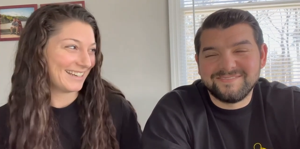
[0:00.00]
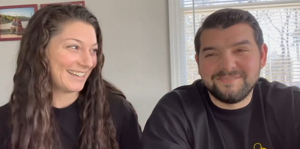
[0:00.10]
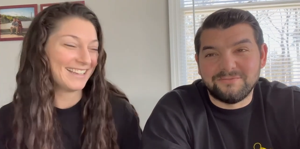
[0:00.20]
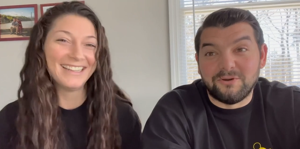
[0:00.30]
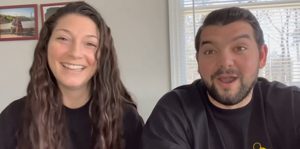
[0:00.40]

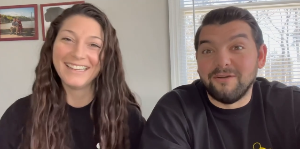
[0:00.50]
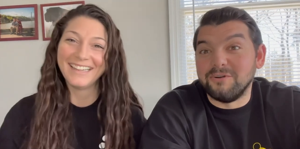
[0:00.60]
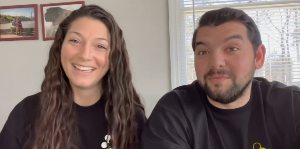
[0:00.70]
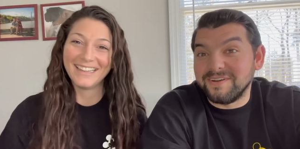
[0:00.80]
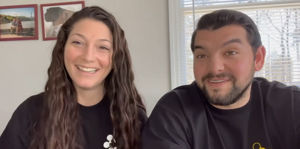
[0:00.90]
Speaker 1: for
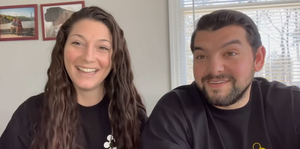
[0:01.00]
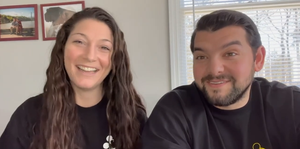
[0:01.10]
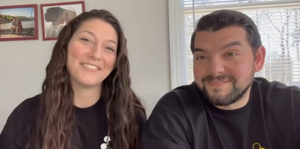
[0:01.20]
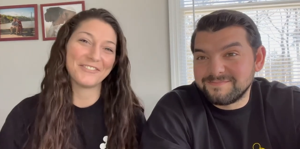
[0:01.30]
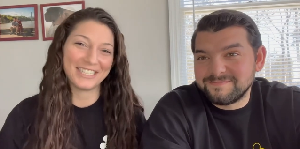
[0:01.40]
everybody.
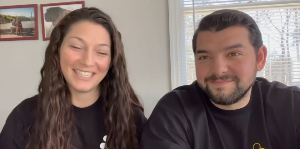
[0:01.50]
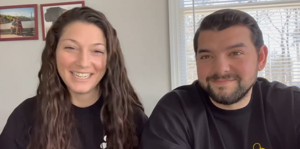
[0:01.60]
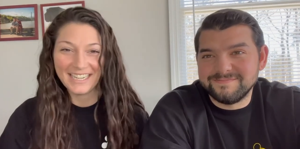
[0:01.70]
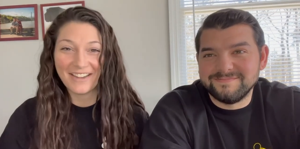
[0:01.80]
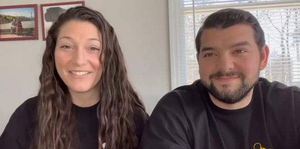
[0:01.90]
Speaker 2: Everybody.
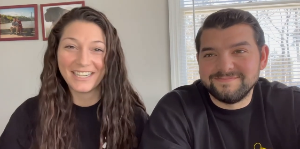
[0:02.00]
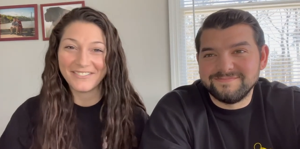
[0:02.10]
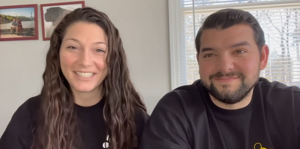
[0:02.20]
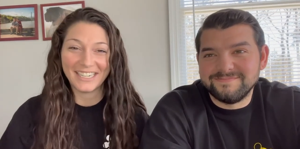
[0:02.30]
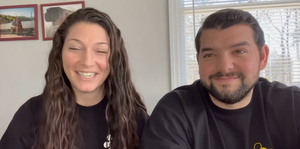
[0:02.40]
I'm not
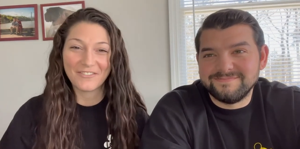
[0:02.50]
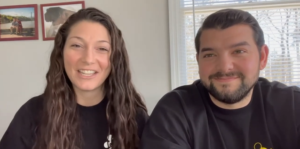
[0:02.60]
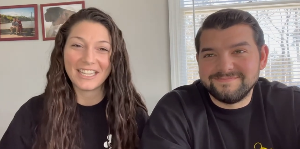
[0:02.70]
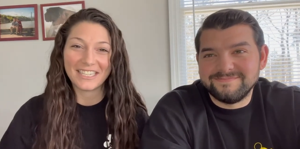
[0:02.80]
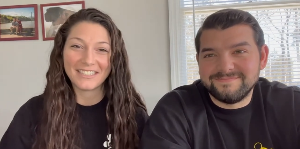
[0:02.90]
even kidding.
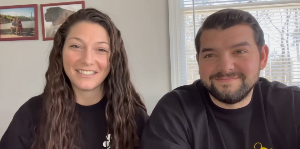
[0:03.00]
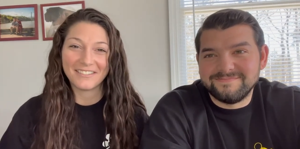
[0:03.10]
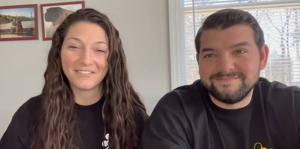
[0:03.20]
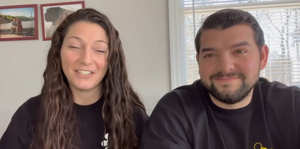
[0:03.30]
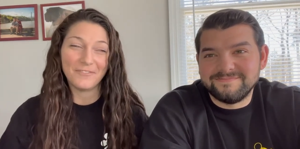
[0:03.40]
We like,
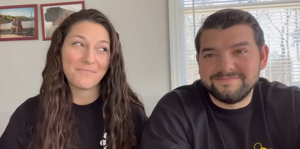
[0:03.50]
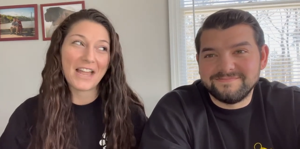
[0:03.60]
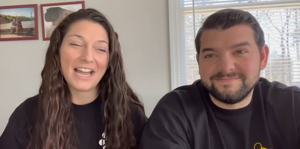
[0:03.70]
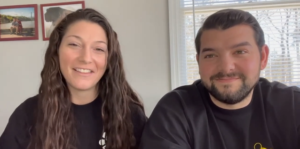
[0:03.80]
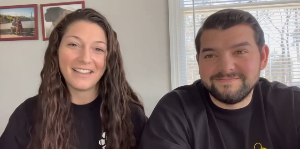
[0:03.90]
well,
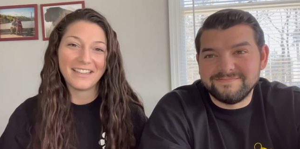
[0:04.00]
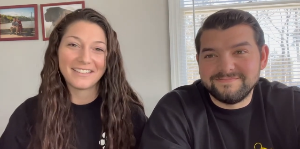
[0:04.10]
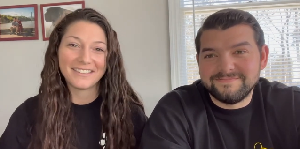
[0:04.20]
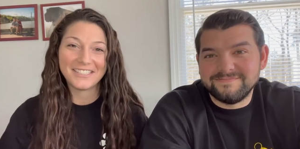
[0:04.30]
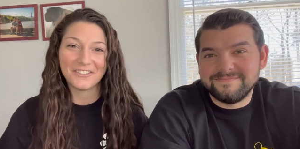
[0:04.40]
I
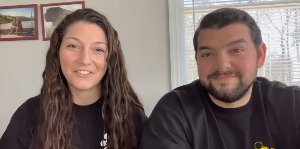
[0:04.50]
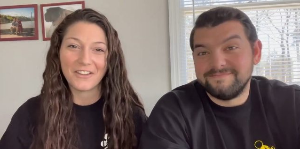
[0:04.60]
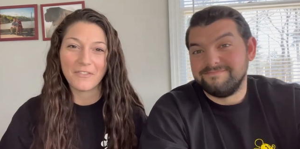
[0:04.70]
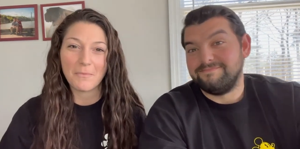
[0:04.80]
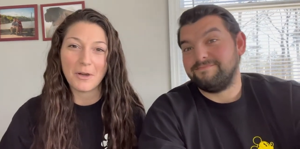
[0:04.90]
like to
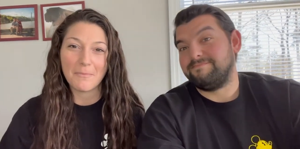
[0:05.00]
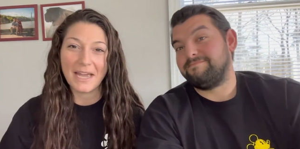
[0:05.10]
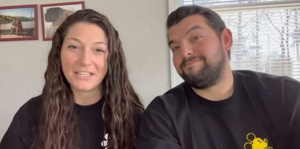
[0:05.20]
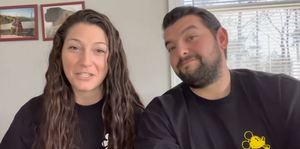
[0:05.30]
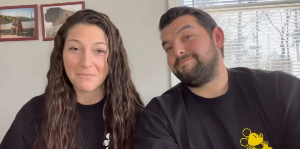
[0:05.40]
give them all
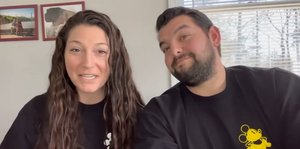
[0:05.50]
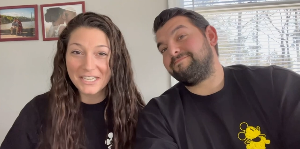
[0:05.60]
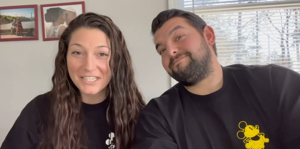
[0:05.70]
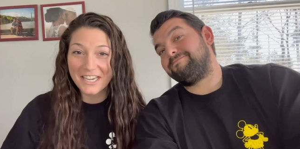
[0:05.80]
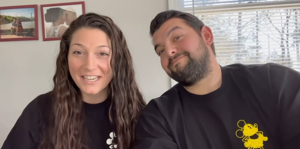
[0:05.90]
matching
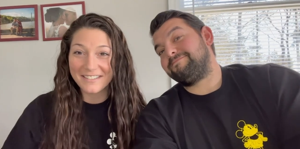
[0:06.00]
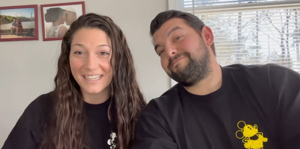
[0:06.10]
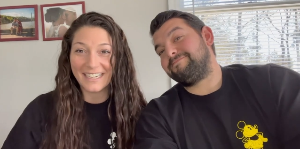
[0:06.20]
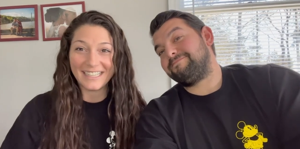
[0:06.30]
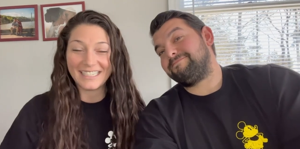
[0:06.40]
PJs
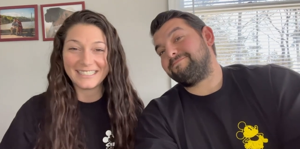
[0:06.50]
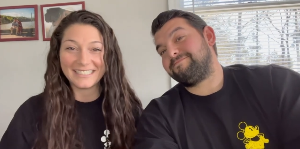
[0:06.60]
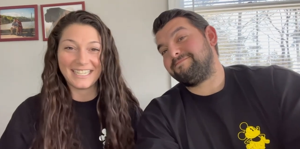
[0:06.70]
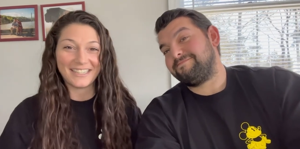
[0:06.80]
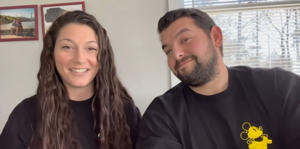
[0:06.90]
and I like to take their